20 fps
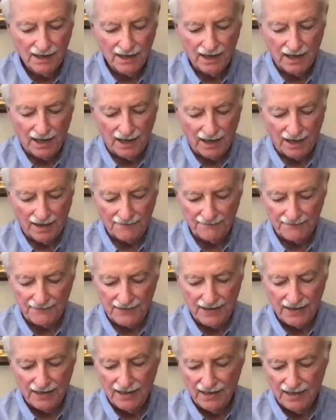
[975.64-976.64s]

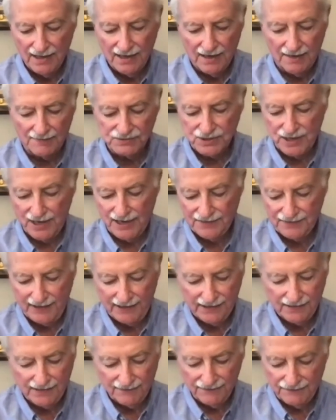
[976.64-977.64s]
I'm trying to
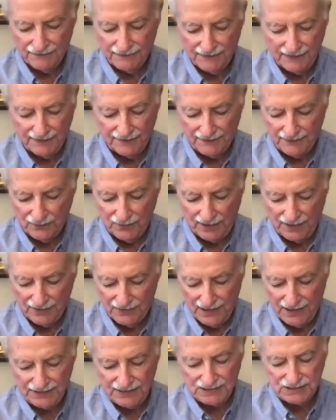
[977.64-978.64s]
think of whether or
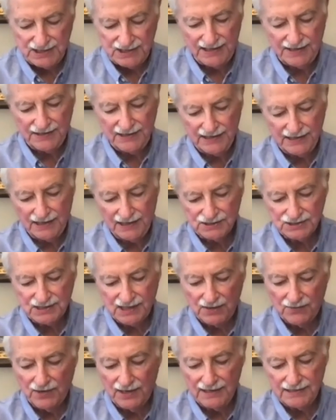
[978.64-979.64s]
not there's anything else that
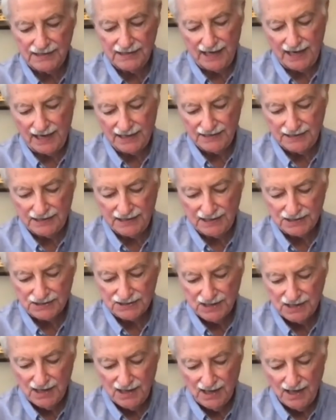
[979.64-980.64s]
I wanted to add to this.
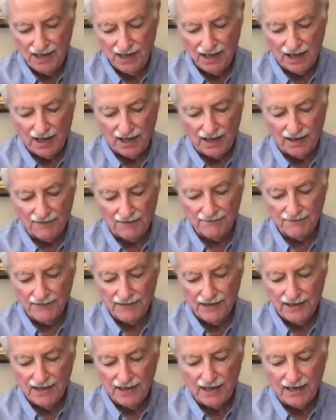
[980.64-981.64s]

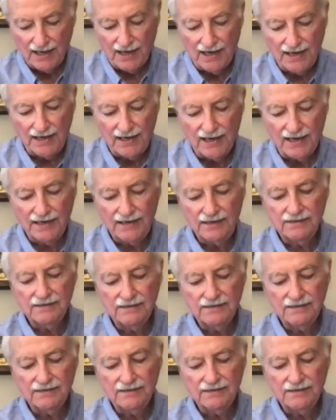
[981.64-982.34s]
I